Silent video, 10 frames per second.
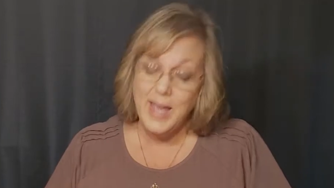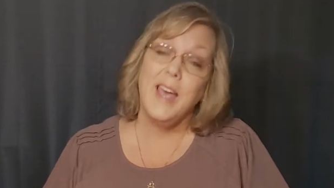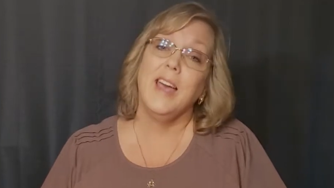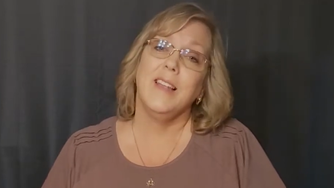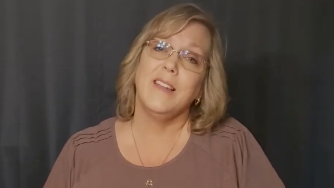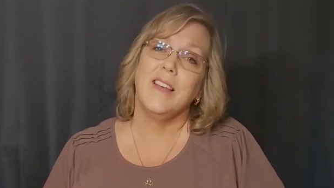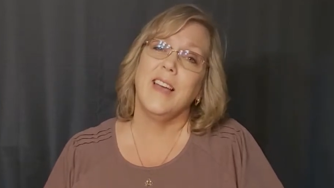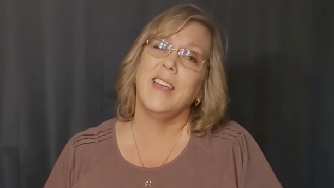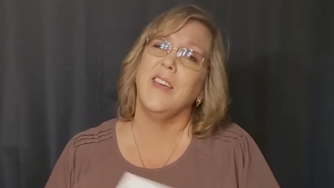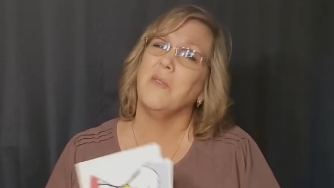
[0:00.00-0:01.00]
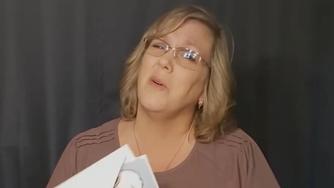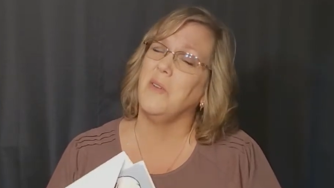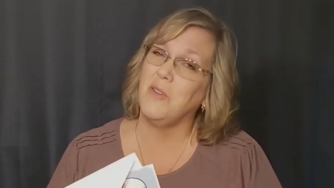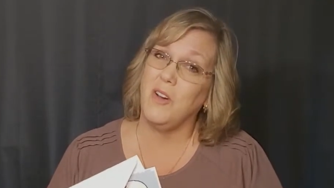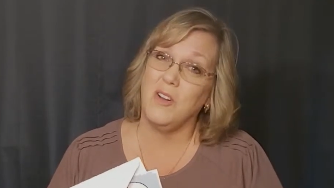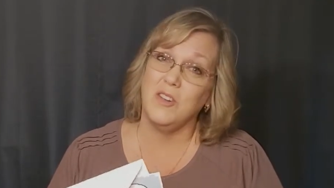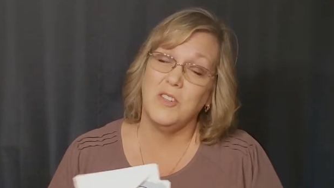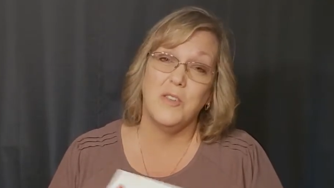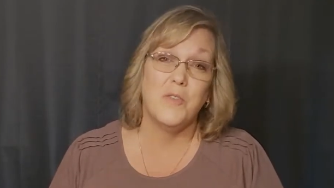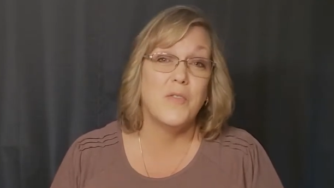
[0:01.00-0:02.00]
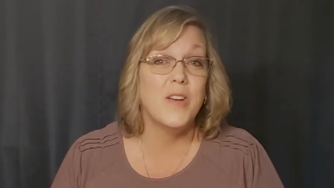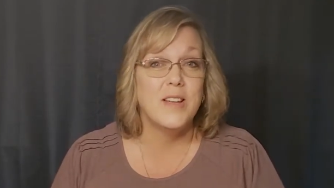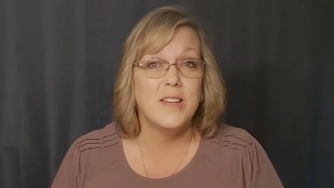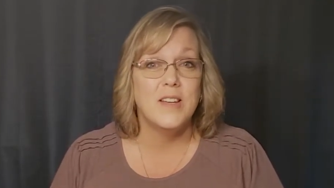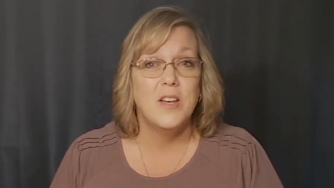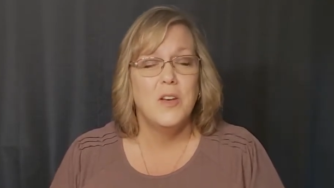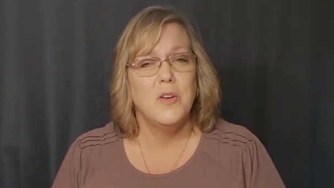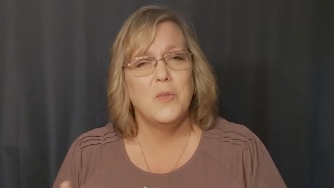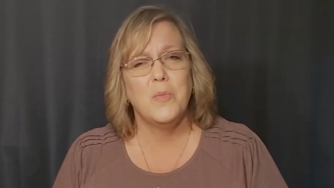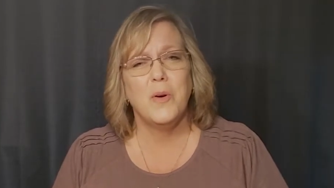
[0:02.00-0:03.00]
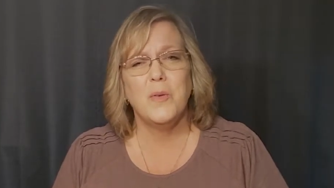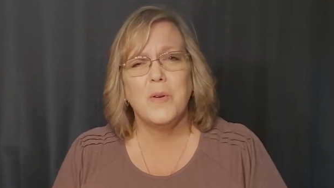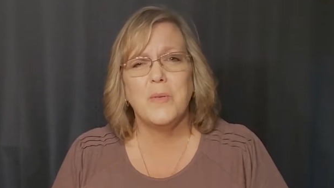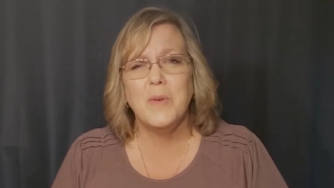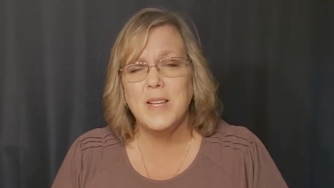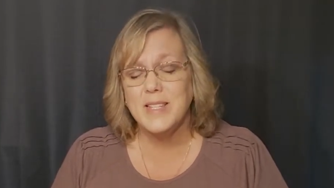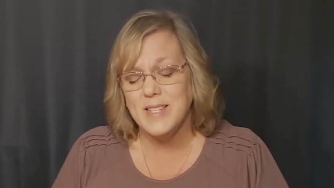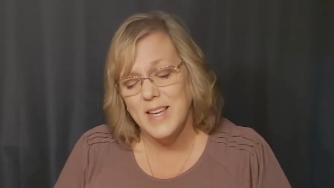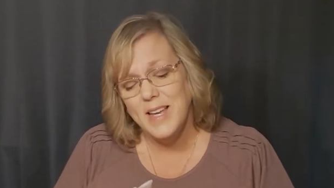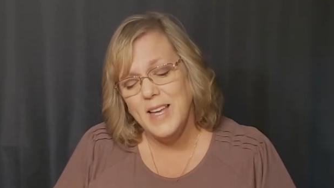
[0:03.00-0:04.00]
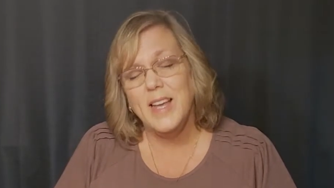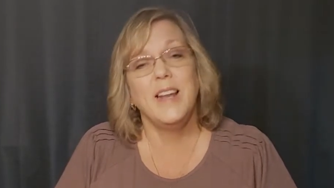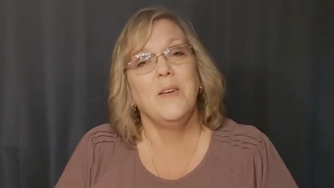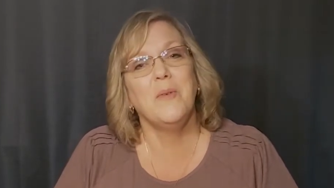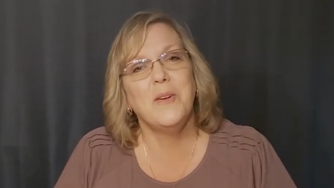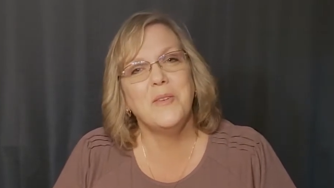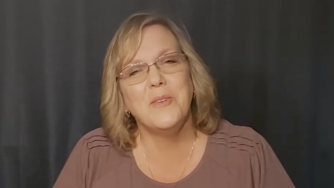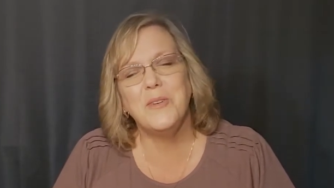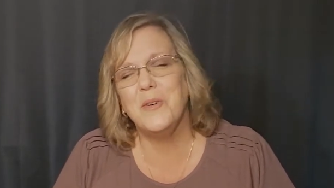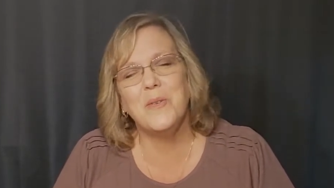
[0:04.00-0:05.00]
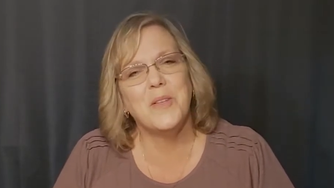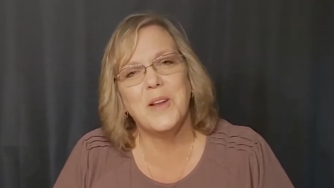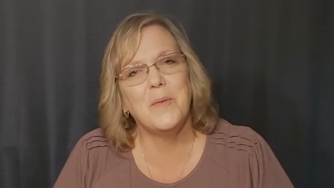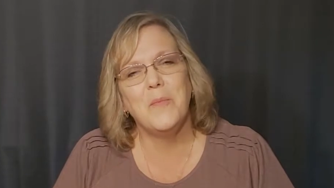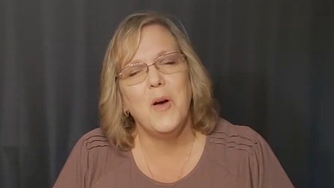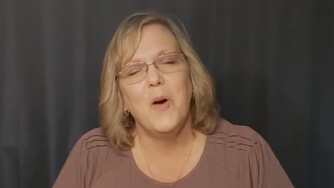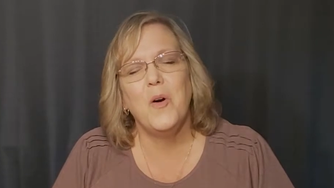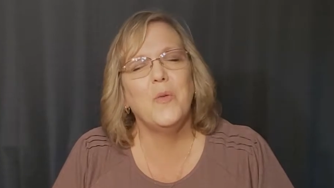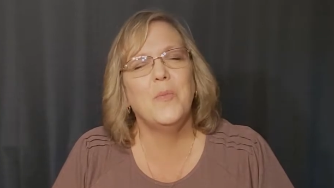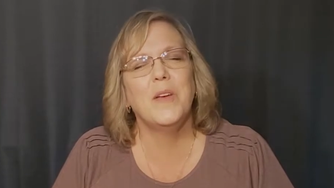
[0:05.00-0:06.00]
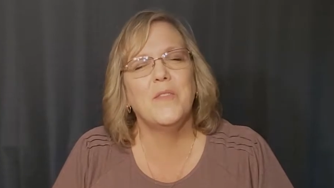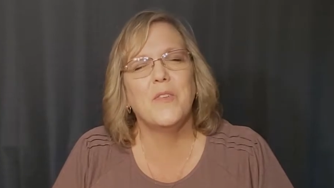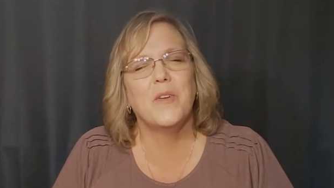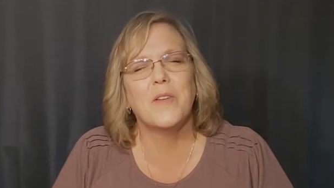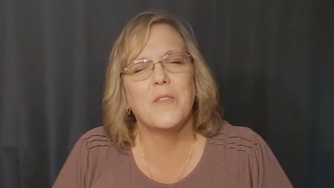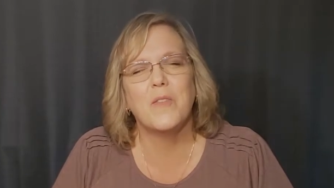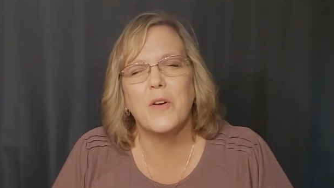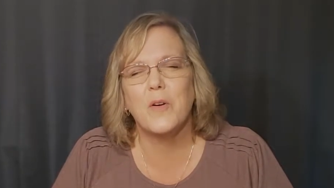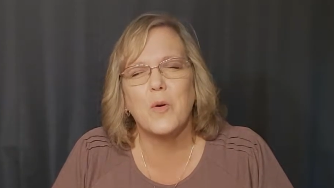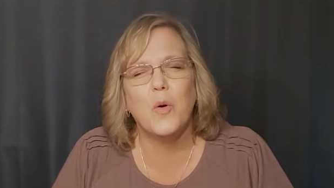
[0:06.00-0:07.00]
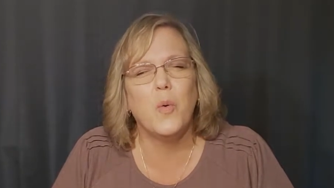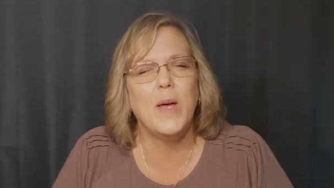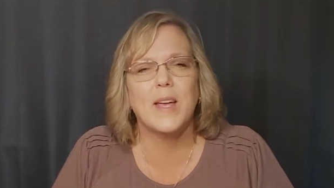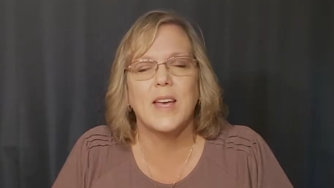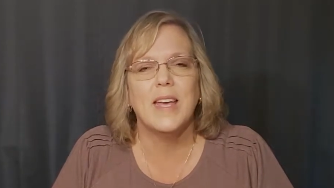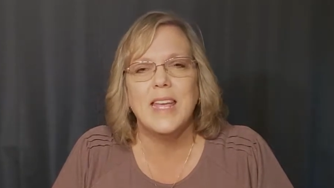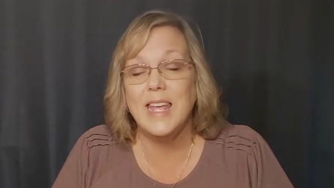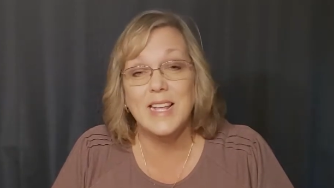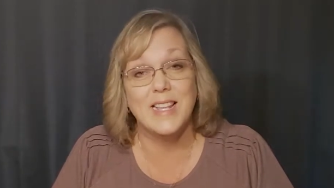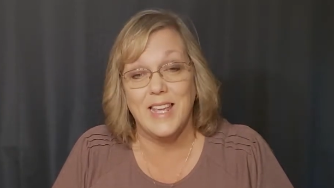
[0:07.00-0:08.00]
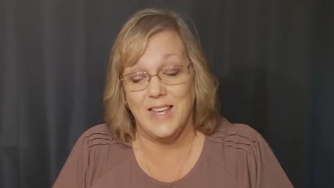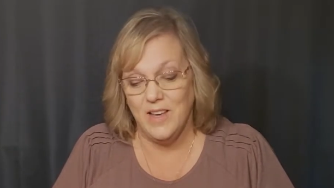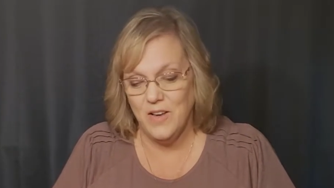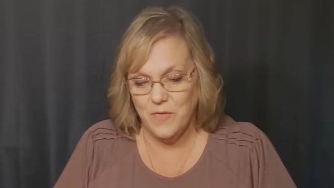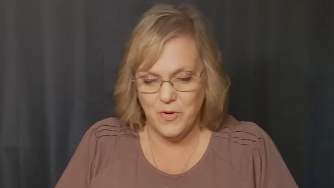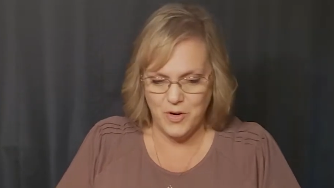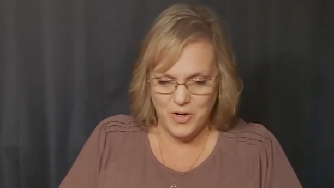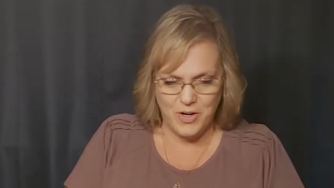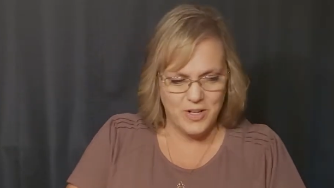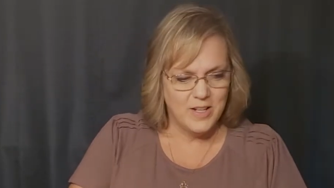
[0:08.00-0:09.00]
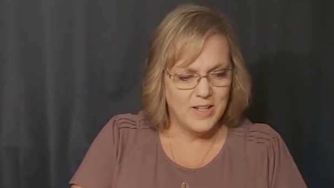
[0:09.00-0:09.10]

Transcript: and a get well card to a friend who broke her wrist and I want her to know that I'm hoping for a quick healing for her.